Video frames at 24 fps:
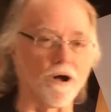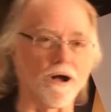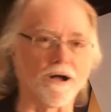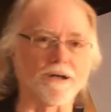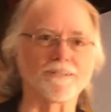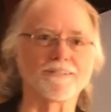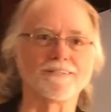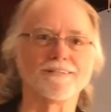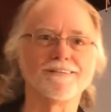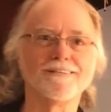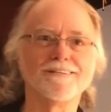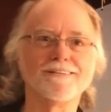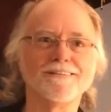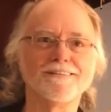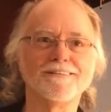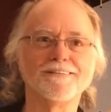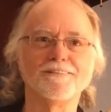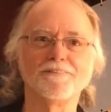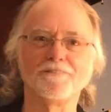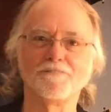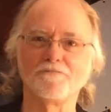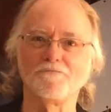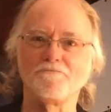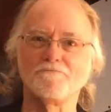Box
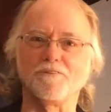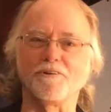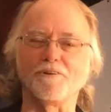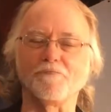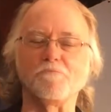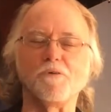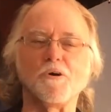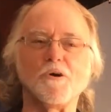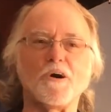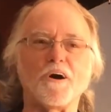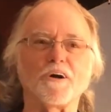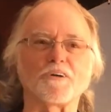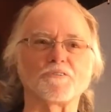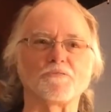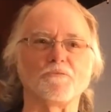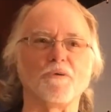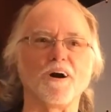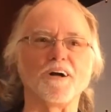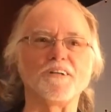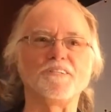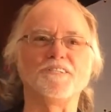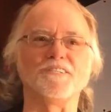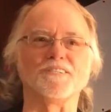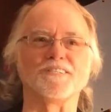full of Mohawk
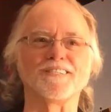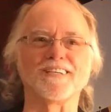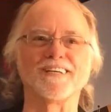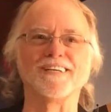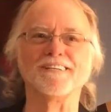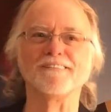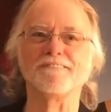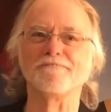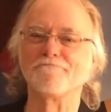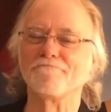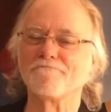swatches.